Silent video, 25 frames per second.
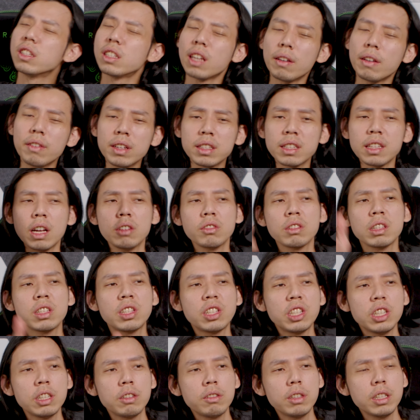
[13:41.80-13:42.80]
7000
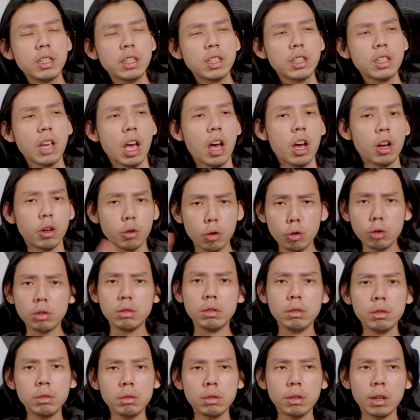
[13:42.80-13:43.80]
series, good.
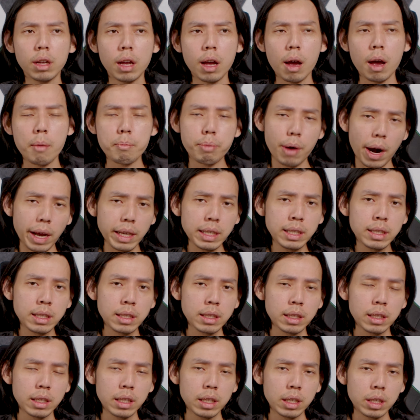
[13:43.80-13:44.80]
Price,
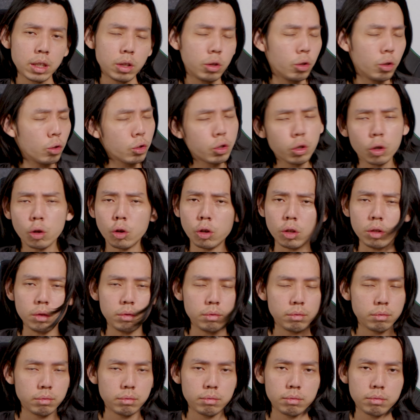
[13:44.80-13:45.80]
not so good.
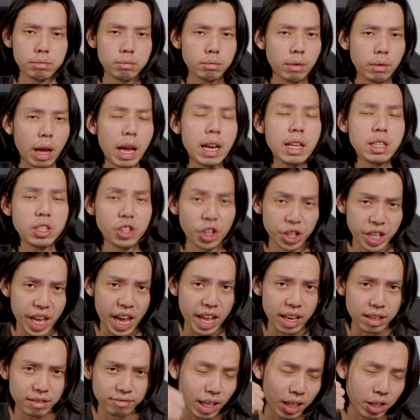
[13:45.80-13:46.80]
At least not
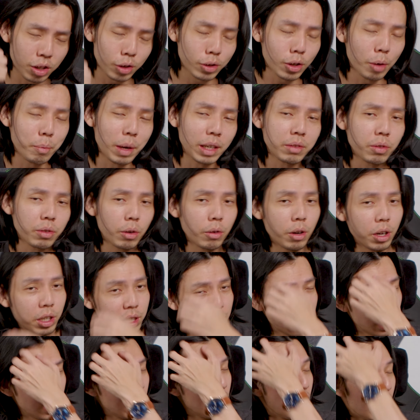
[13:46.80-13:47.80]
yet. Thank you so much for
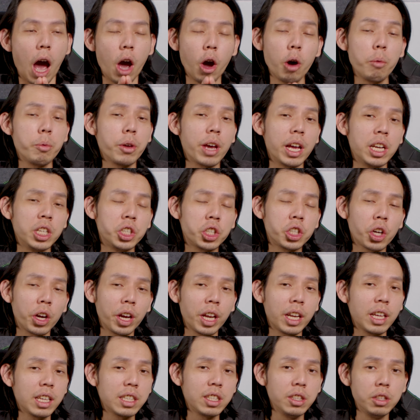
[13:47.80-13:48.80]
watching. I hope you enjoy
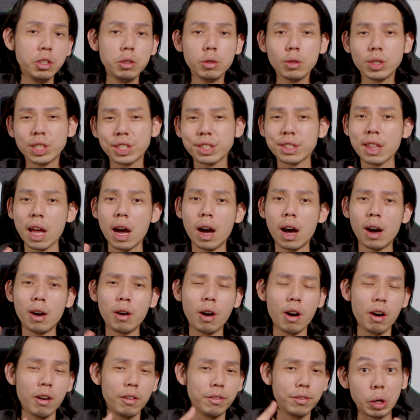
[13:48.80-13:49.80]
this new style
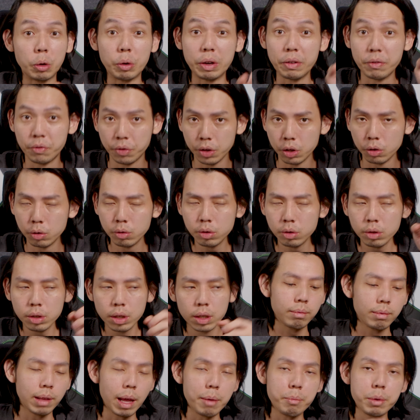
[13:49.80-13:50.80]
of review.
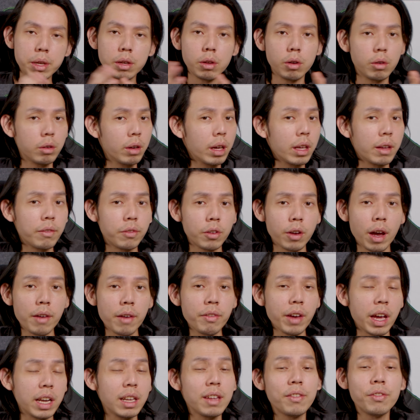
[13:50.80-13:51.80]
Let me know if you have
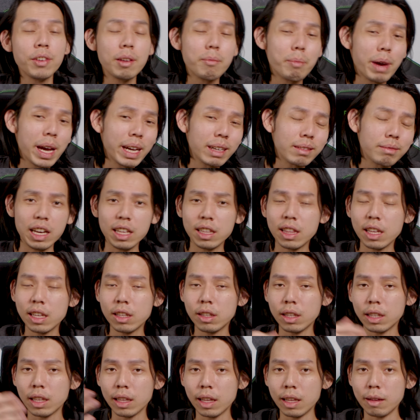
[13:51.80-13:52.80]
any feedback,
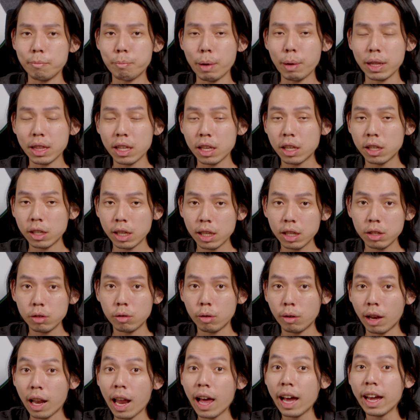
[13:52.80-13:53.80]
anything in particular you
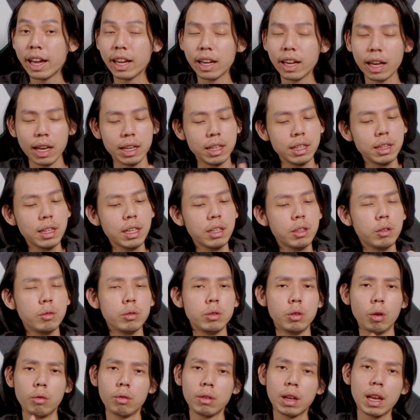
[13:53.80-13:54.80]
like, anything you
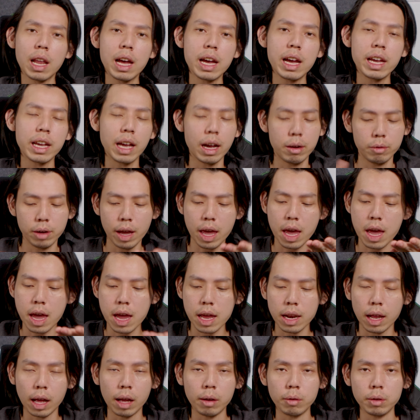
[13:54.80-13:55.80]
don't like, I will
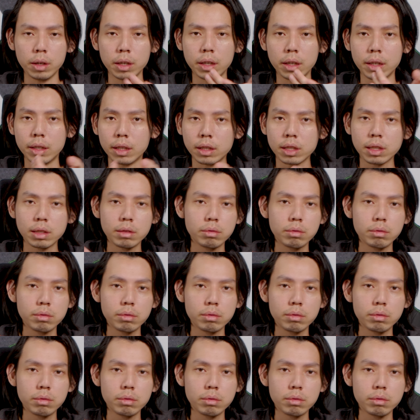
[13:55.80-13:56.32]
add, I will